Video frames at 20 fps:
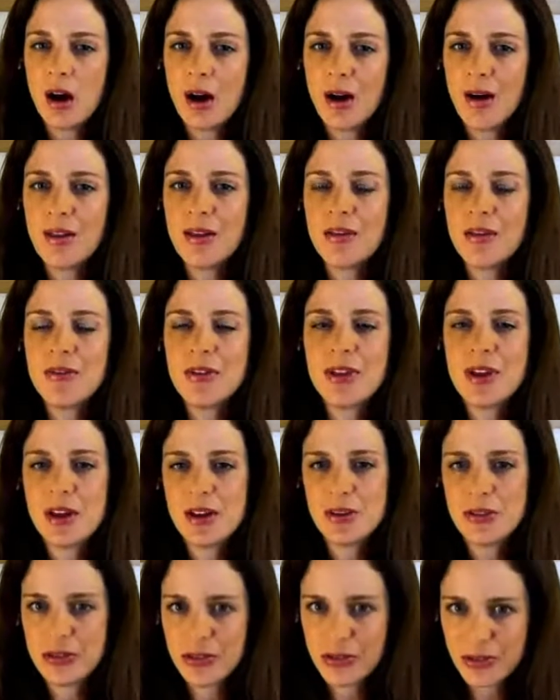All of
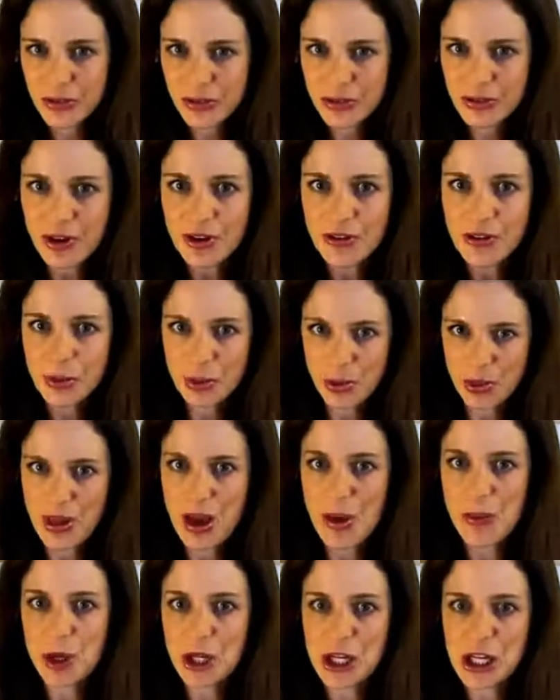this starts with
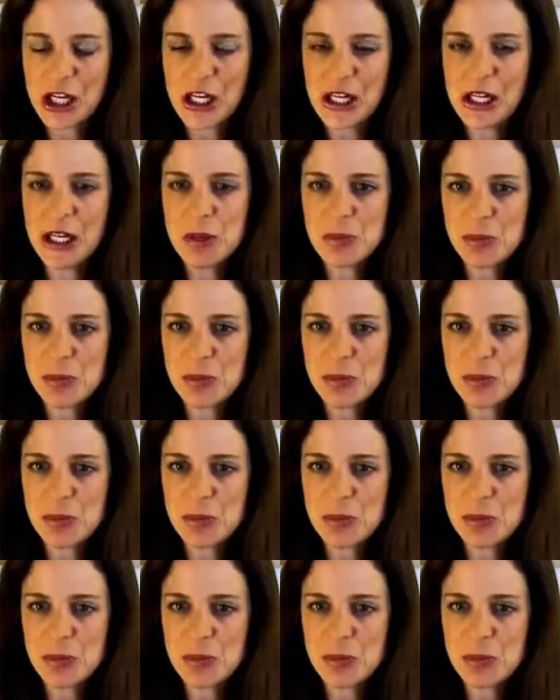networking